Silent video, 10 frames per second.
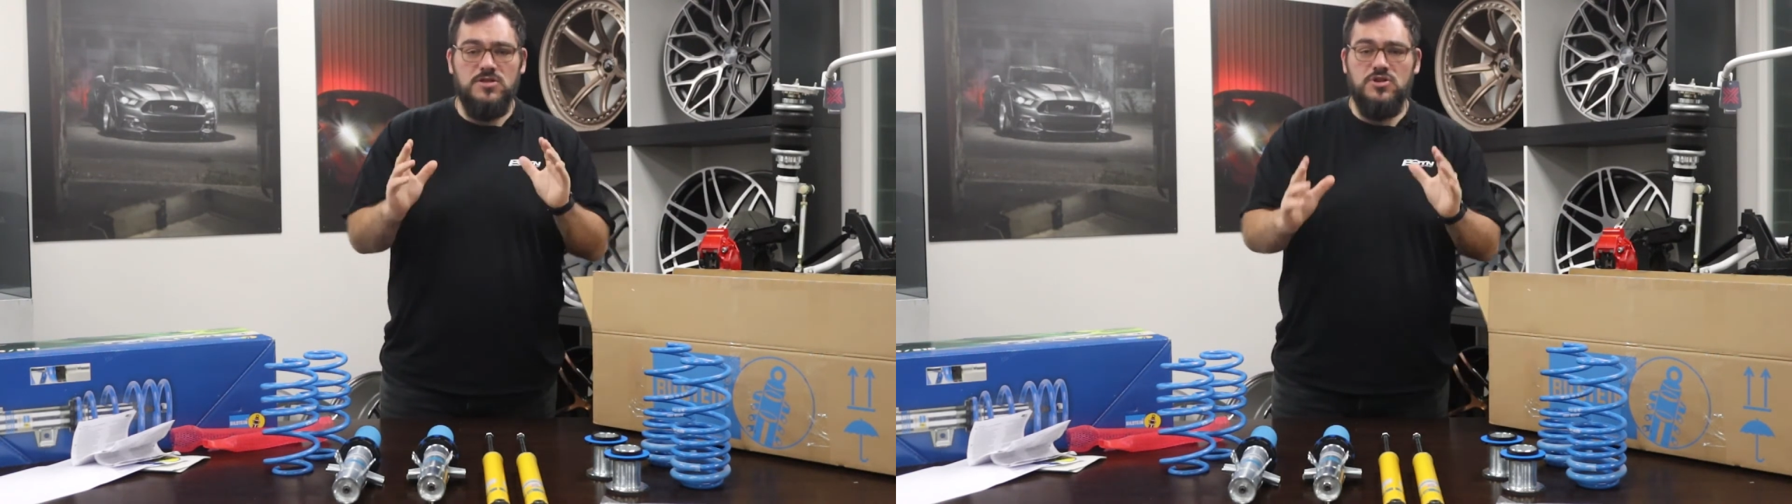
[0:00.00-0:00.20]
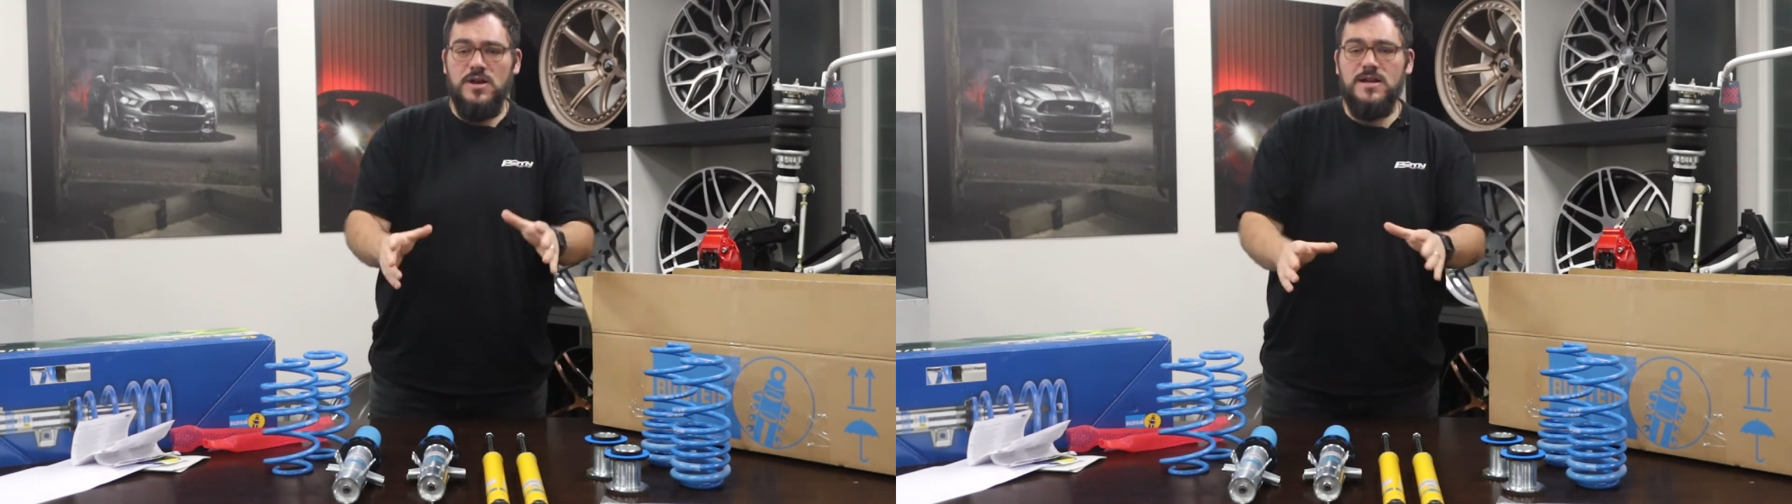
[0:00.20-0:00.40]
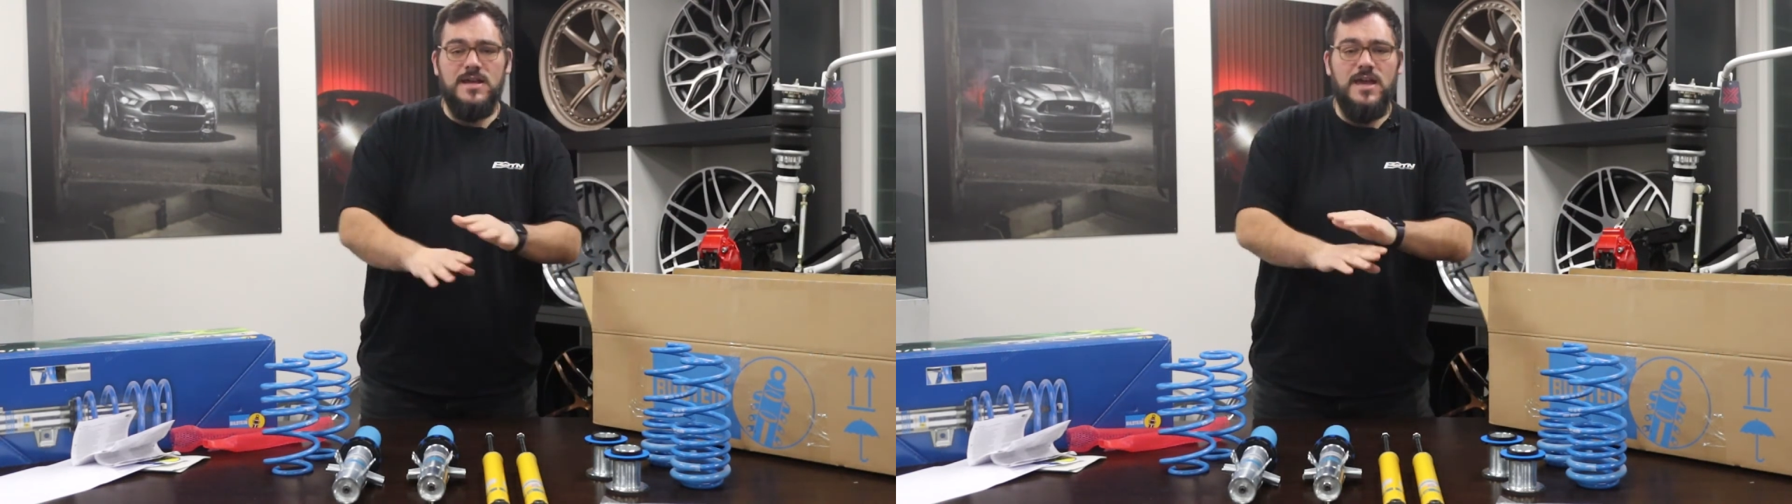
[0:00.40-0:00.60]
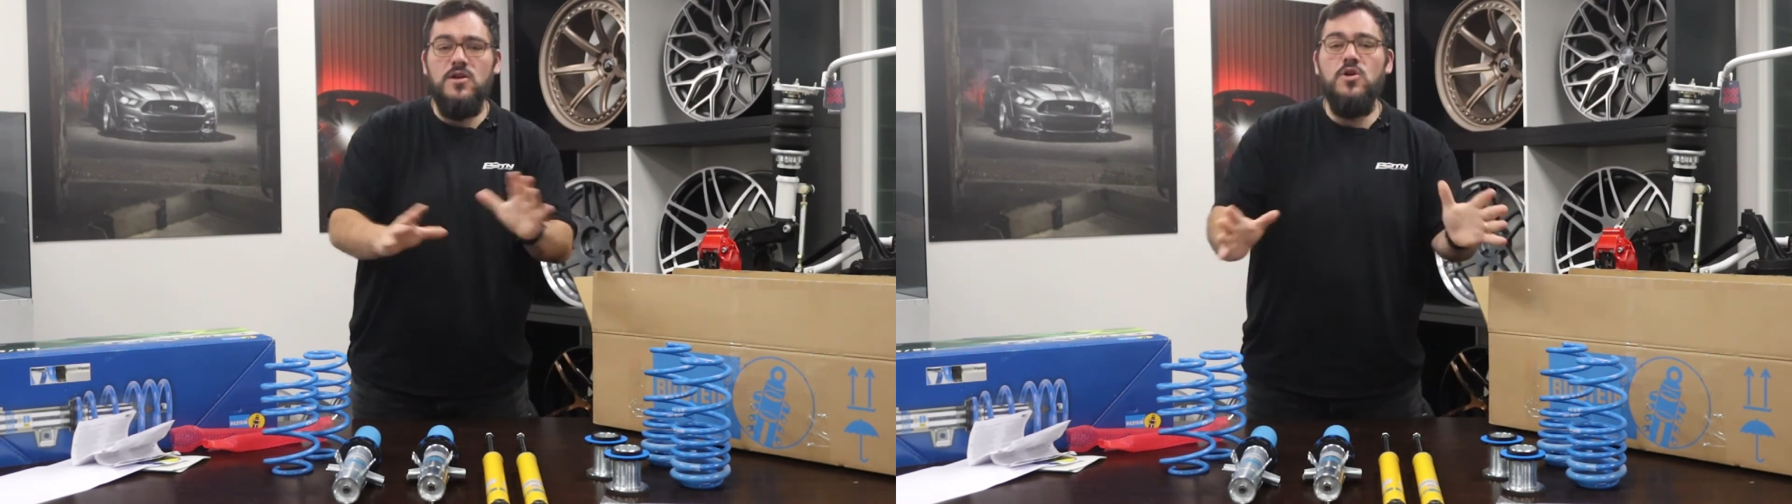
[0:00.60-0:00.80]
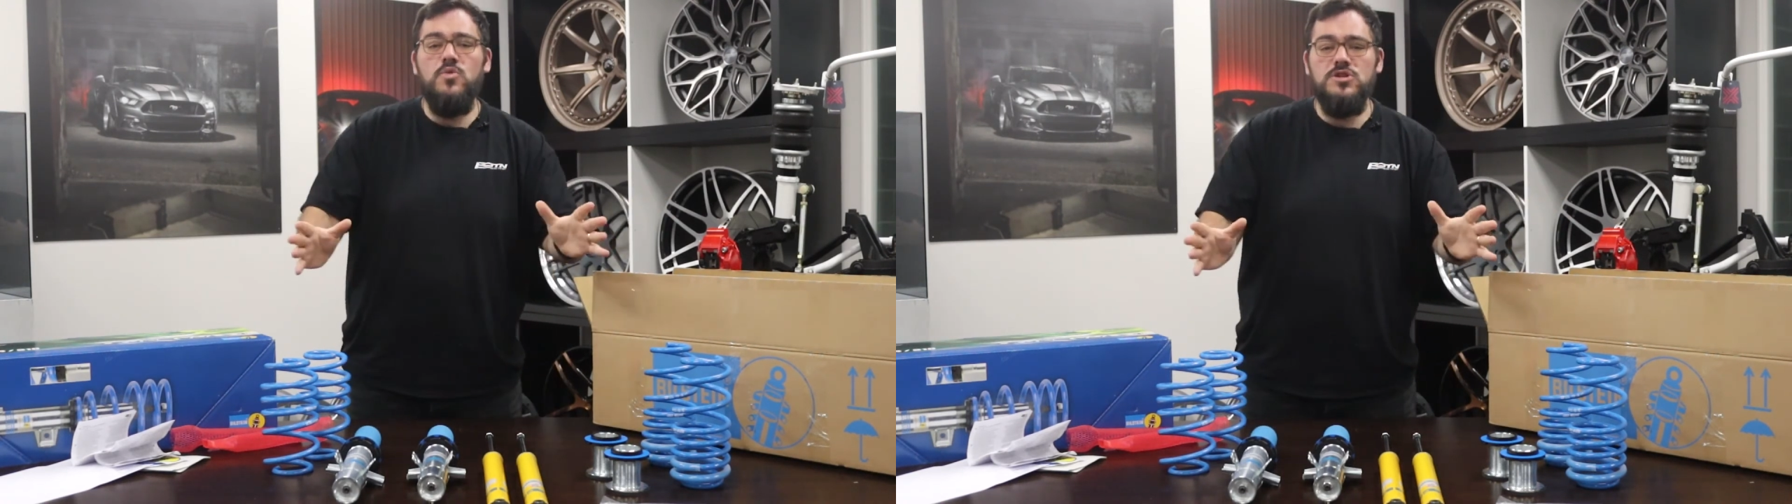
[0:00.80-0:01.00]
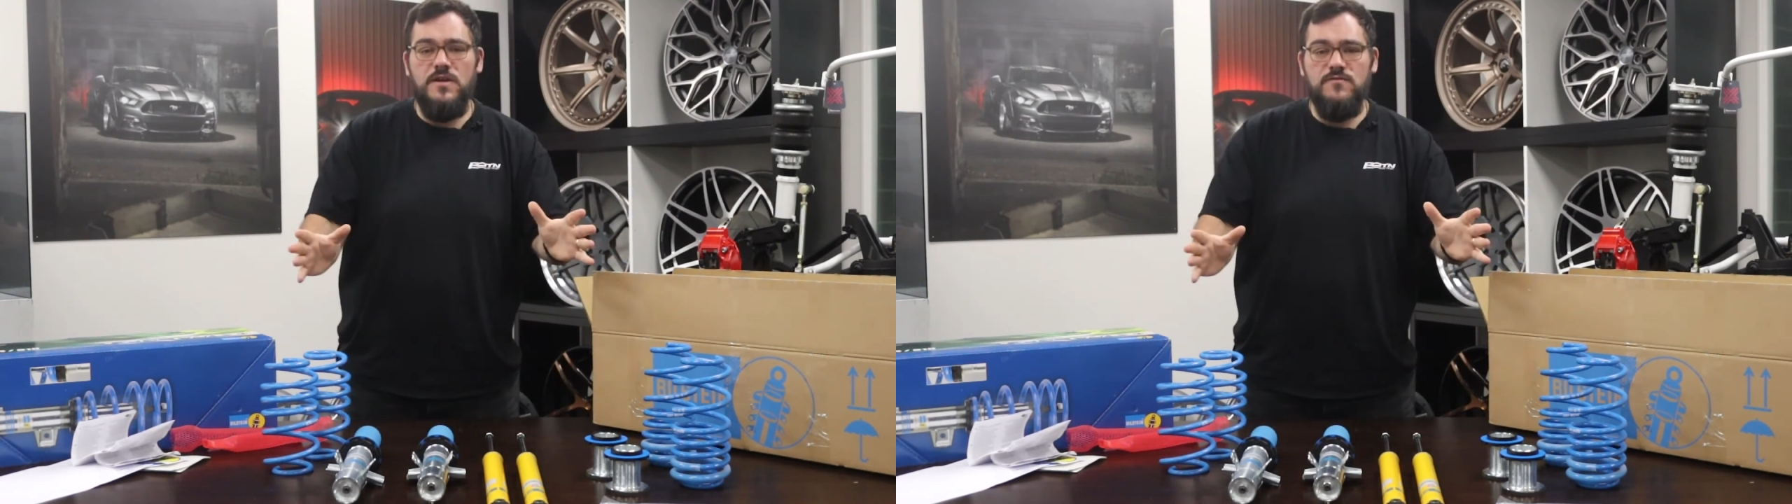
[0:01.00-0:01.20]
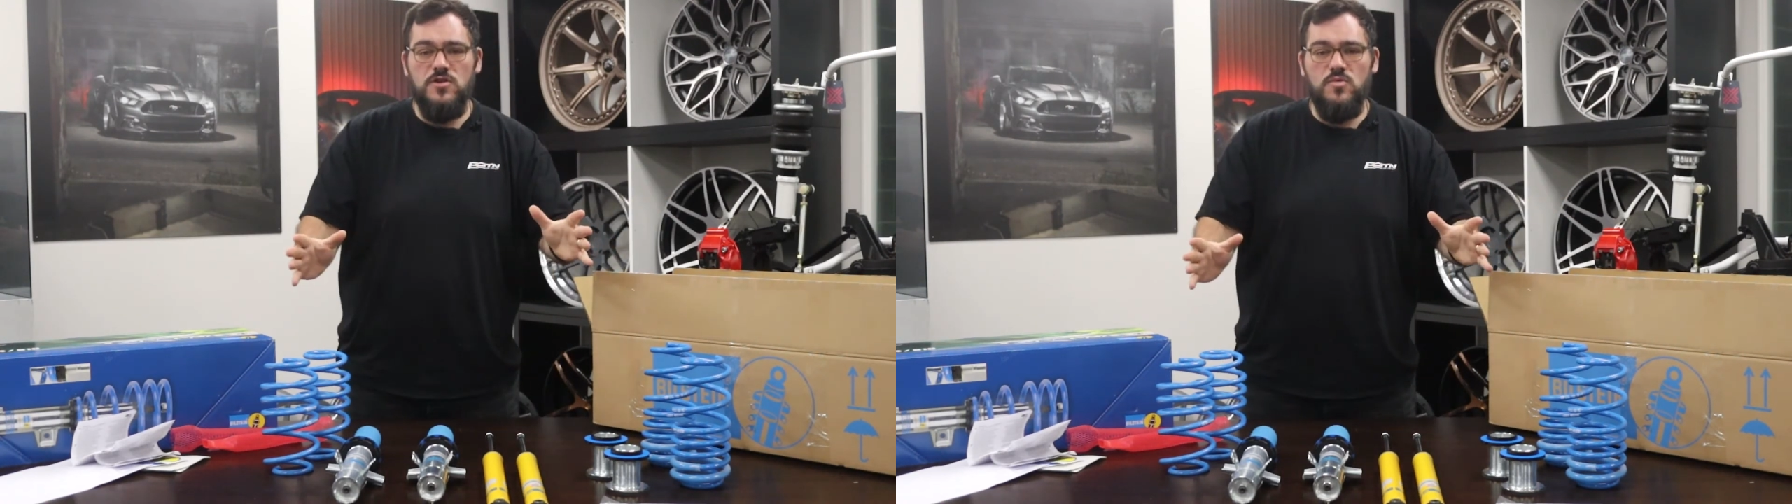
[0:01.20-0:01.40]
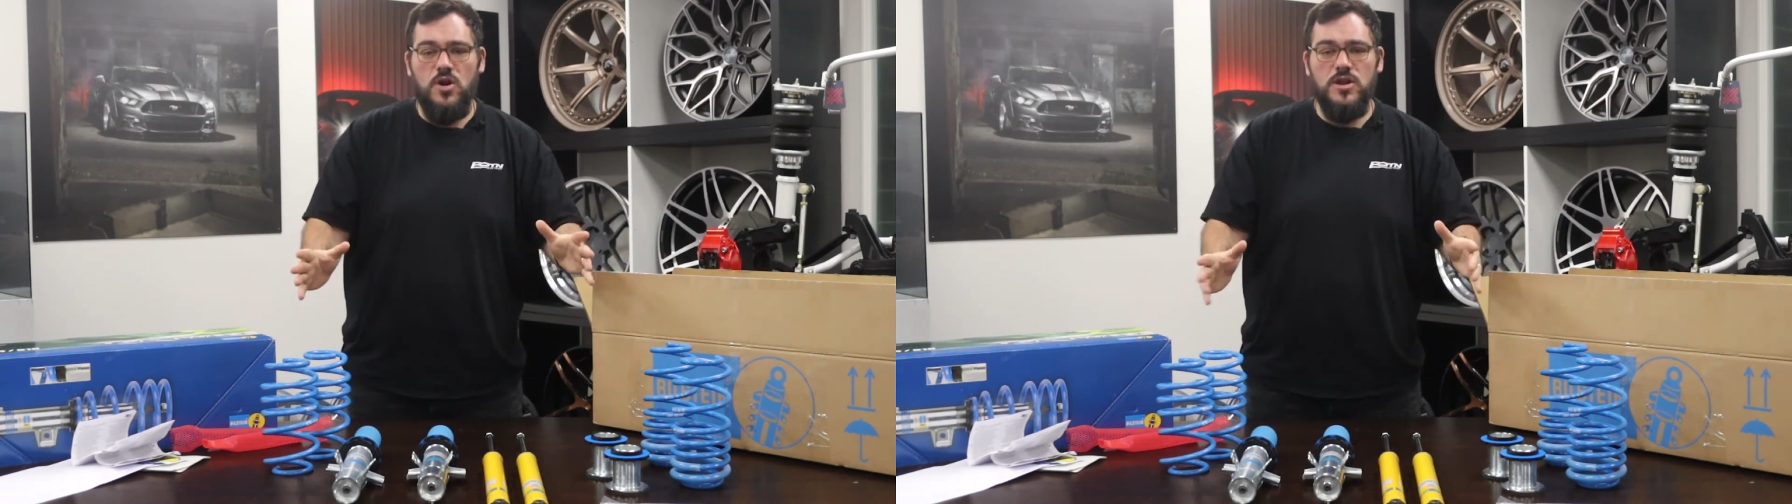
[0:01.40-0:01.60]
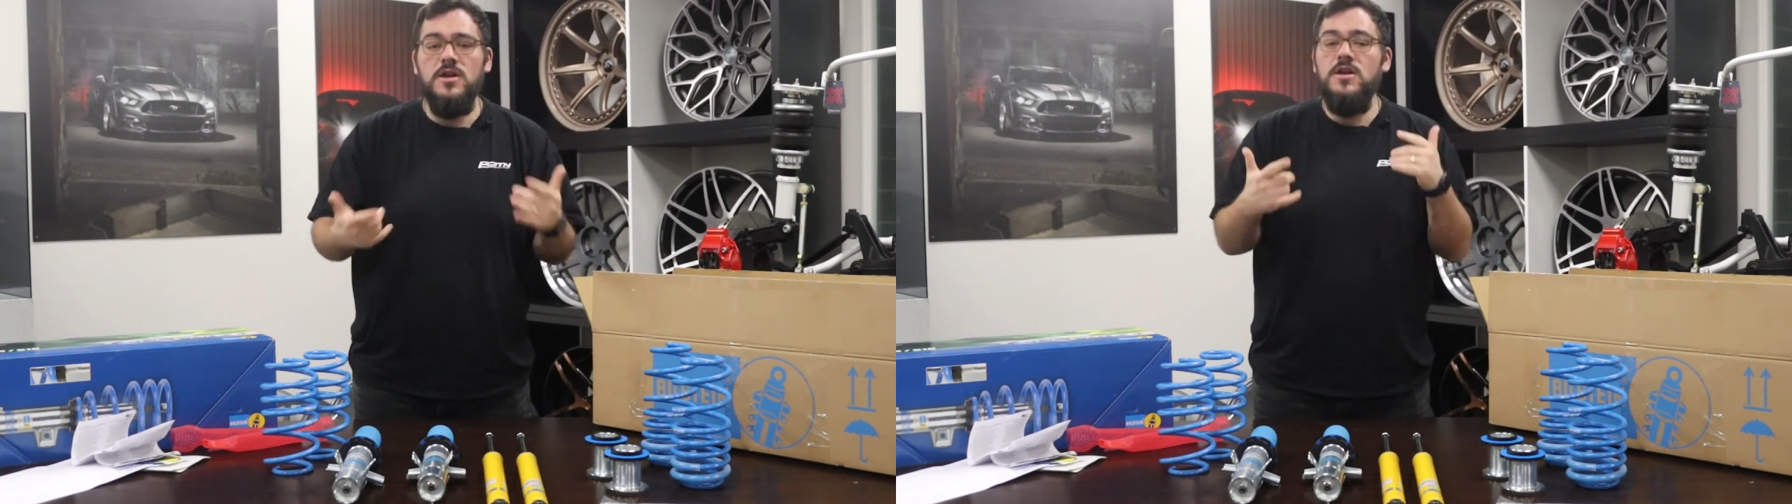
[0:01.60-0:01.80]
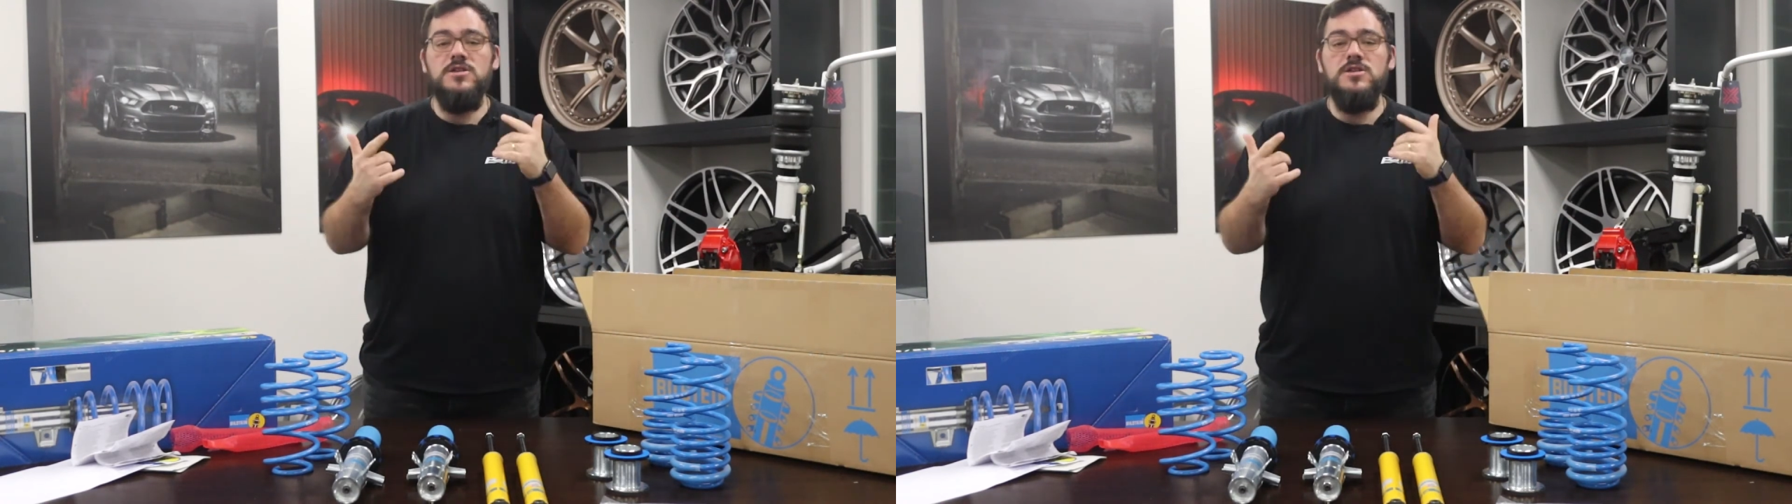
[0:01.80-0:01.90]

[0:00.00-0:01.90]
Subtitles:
on the track day, whichever you want.